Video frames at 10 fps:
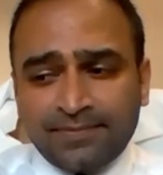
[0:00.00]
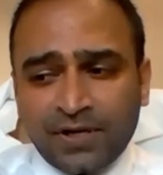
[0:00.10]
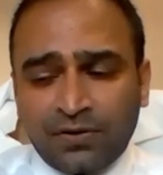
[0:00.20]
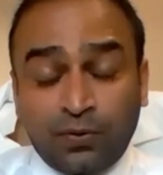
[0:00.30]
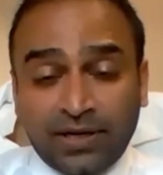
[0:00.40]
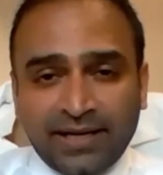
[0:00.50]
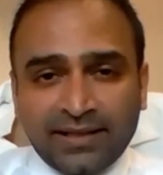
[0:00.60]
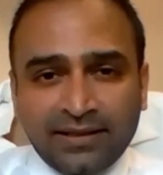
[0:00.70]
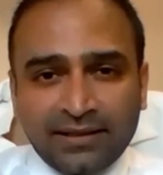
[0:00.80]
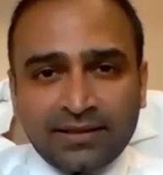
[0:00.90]
Your work
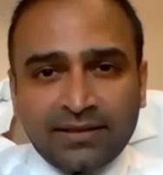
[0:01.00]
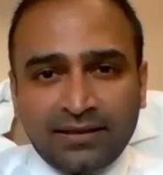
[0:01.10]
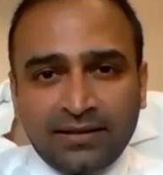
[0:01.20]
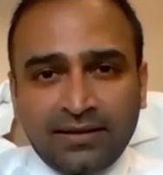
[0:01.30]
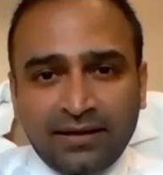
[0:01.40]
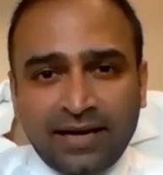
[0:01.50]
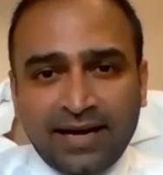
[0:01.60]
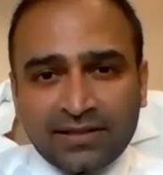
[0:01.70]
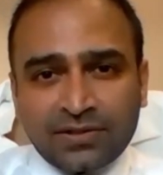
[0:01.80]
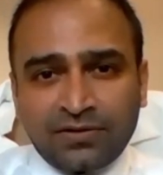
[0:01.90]
ethic
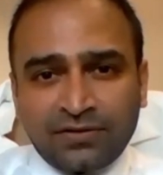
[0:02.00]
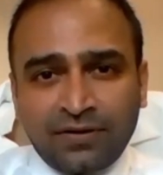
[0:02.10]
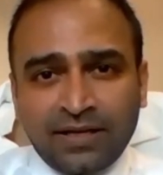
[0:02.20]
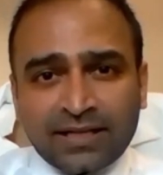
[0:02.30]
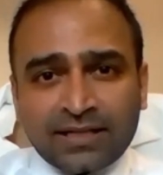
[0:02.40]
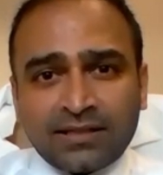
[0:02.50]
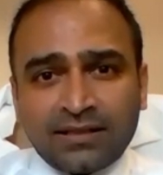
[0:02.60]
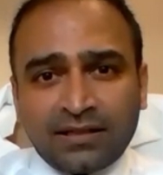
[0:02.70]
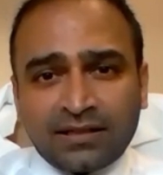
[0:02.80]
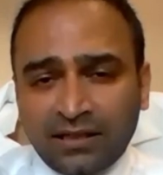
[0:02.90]
has to reflect
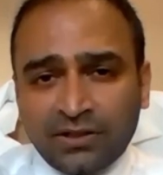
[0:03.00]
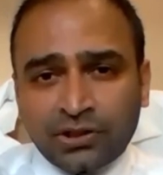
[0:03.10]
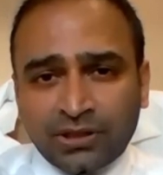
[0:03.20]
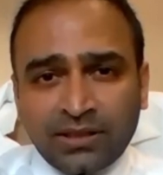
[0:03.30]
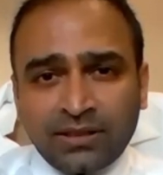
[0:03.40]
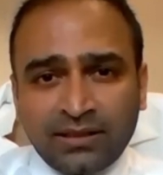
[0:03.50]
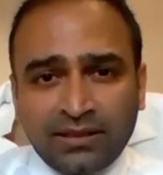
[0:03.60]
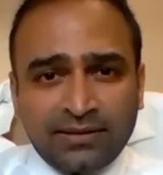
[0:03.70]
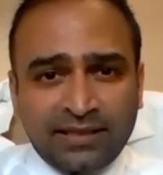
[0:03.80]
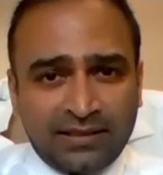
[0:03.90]
the culture
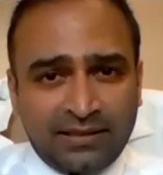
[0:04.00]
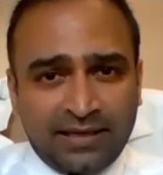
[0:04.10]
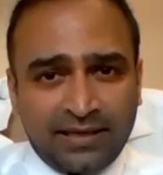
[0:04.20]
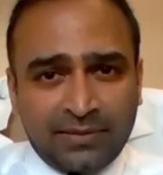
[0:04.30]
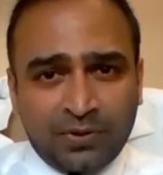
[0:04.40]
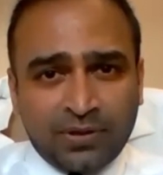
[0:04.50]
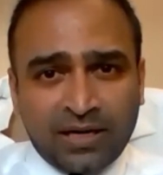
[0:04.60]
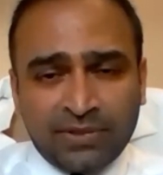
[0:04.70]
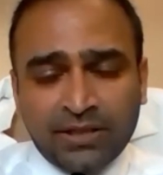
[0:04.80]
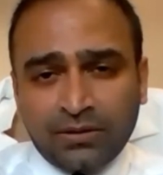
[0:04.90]
that the
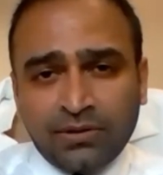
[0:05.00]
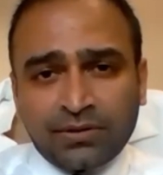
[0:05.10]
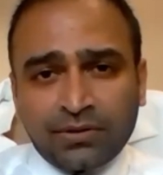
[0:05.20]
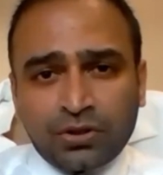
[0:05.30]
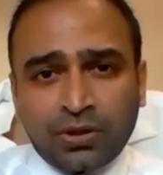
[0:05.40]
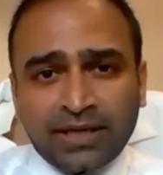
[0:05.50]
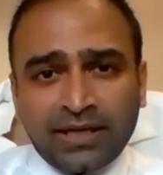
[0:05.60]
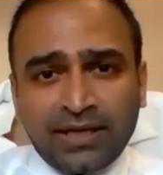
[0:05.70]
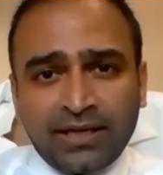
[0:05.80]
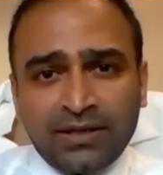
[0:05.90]
program that you're going to
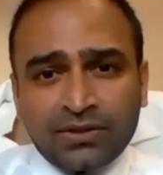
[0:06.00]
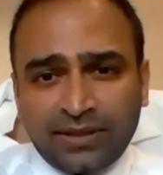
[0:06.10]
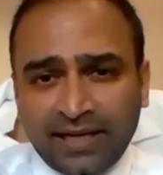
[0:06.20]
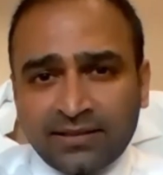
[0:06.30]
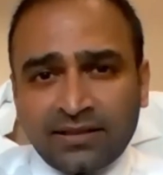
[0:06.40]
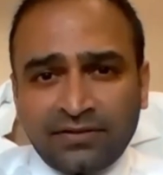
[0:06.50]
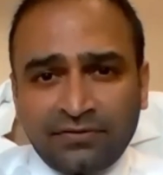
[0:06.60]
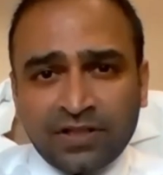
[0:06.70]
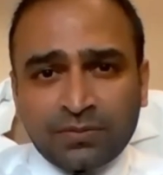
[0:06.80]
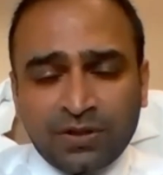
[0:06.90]
join. So that's the
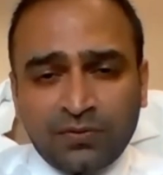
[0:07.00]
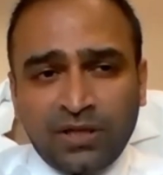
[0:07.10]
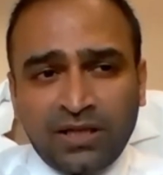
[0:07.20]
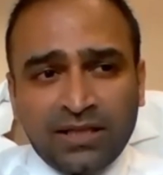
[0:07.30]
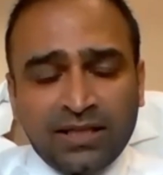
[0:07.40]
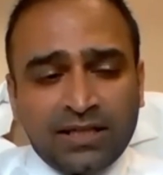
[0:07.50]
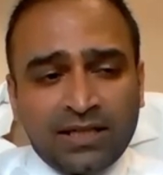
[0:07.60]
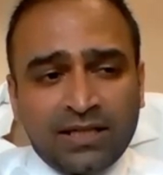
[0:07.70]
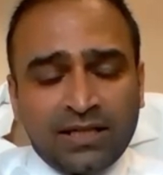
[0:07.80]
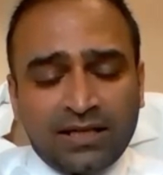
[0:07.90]
difference between
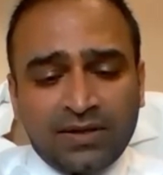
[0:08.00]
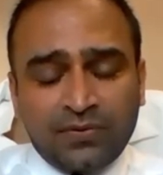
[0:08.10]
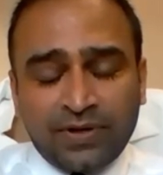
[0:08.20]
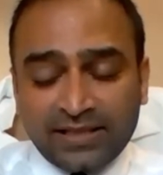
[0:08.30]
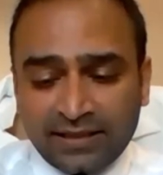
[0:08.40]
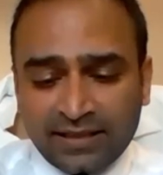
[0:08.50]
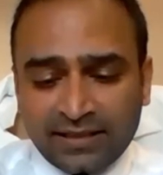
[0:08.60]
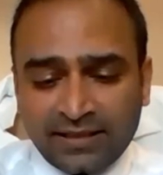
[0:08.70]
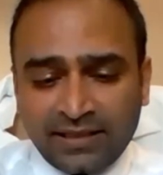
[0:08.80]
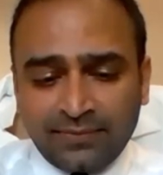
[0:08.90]

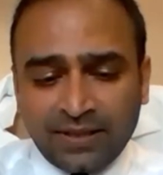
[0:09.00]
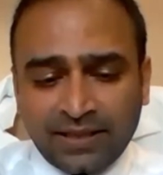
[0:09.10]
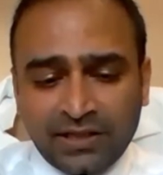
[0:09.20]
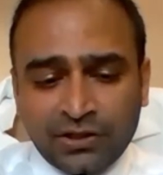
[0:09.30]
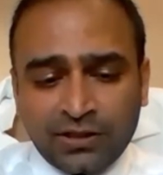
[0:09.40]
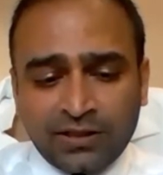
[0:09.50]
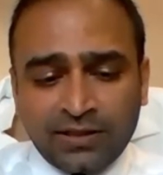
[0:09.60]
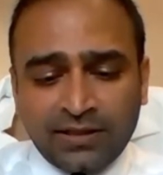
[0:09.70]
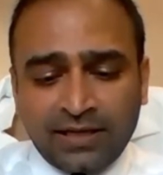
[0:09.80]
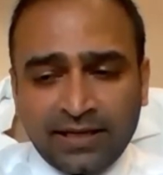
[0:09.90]
residency
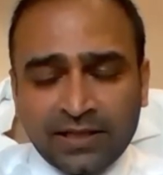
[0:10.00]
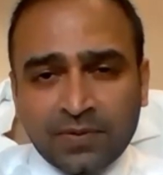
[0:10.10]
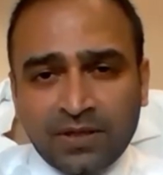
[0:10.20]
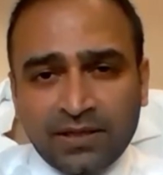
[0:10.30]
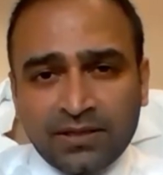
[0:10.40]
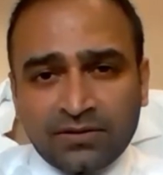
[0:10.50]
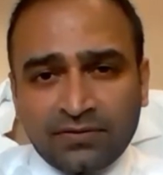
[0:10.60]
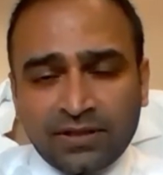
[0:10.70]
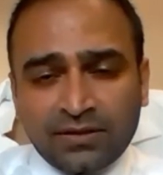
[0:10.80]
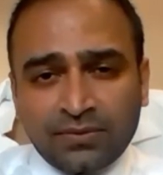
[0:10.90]
application and experience
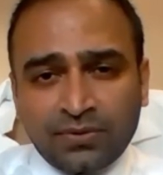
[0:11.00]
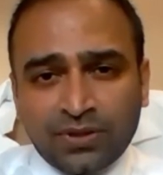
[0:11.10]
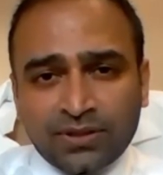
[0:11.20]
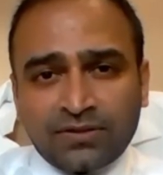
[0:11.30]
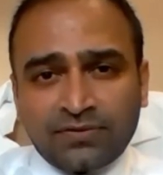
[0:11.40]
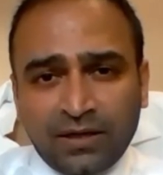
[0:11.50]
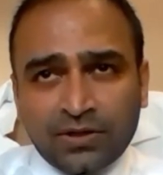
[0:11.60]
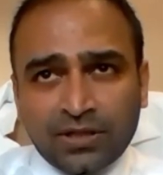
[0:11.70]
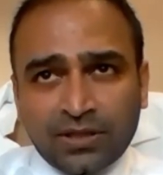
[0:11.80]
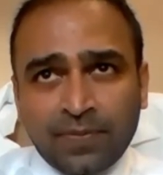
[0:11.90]
of interview versus
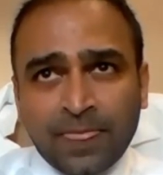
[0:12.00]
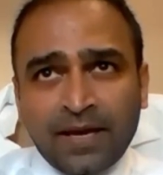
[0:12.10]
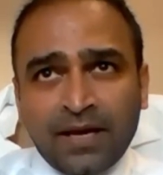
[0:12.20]
fellowship.